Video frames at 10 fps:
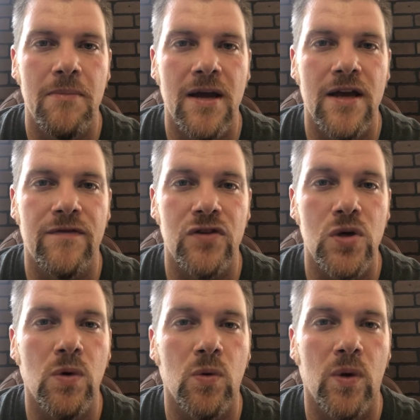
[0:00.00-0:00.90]
if
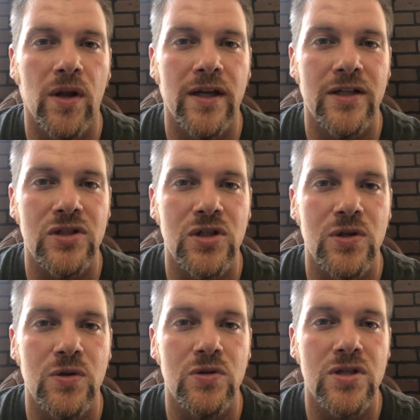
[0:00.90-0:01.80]
you were willing
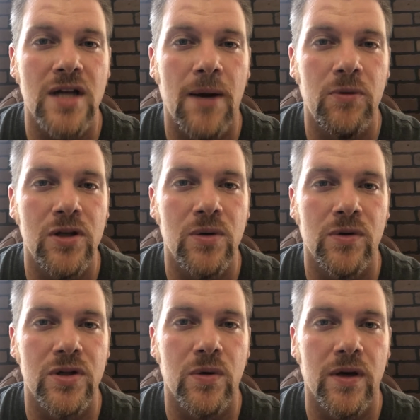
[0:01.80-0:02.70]
to stop what you
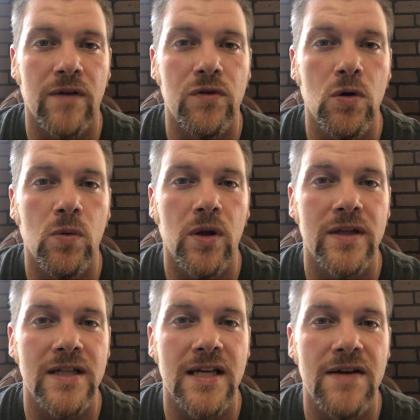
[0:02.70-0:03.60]
were doing, if you were
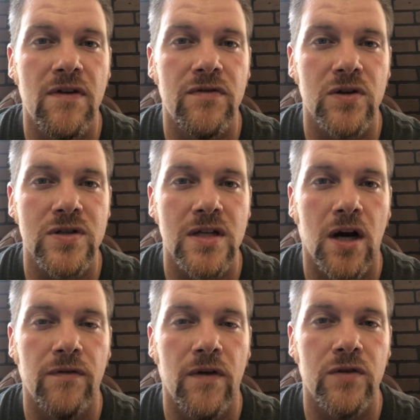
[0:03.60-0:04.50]
willing to give of
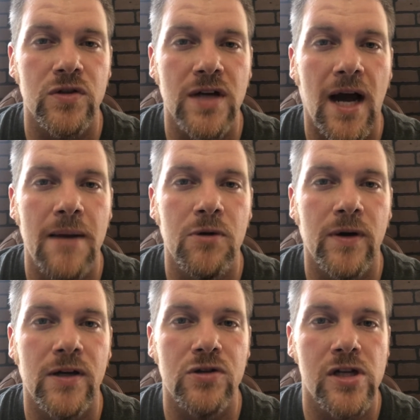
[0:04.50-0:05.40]
yourself, of your time,
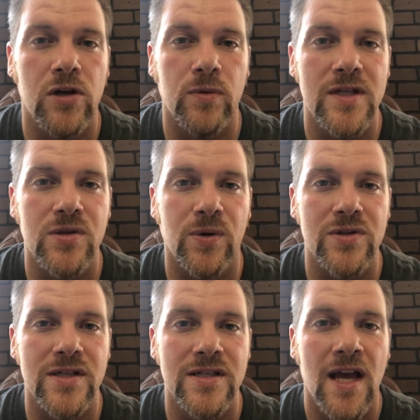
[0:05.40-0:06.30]
your energy, your
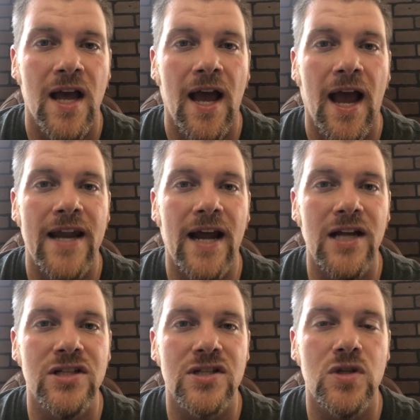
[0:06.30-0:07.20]
resources, and
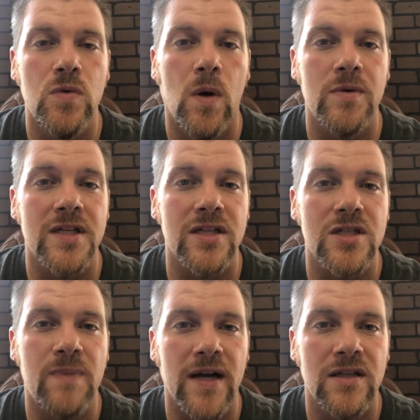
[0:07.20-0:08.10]
not just do what was
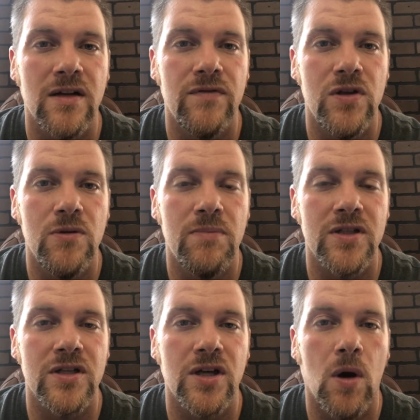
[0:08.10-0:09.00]
expected of you,
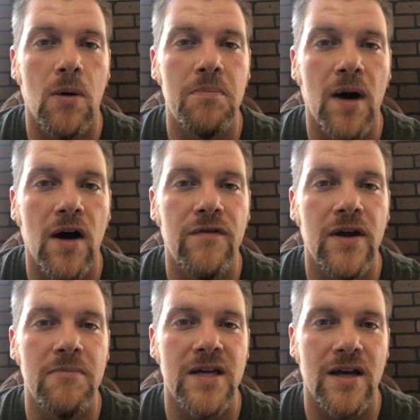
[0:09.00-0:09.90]
but to go
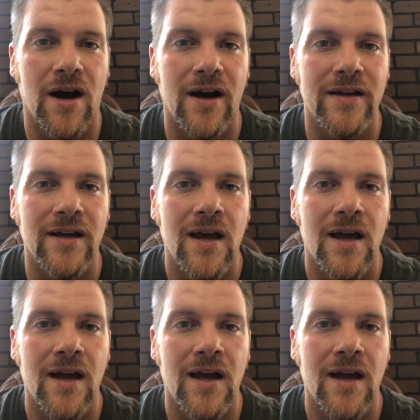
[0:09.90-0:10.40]
above and beyond?